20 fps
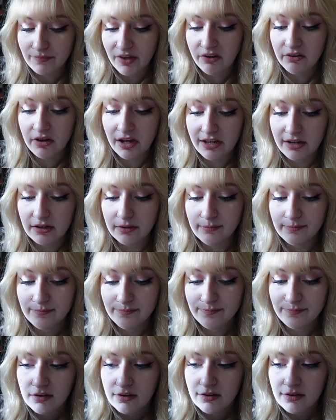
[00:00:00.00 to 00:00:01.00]
Like
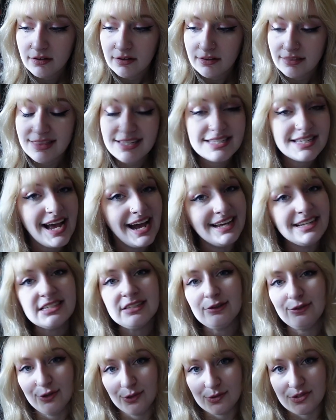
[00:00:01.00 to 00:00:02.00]
this guy is
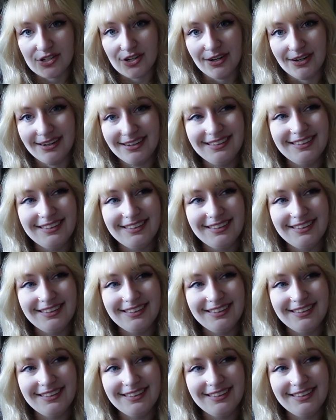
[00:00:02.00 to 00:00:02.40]
a loser.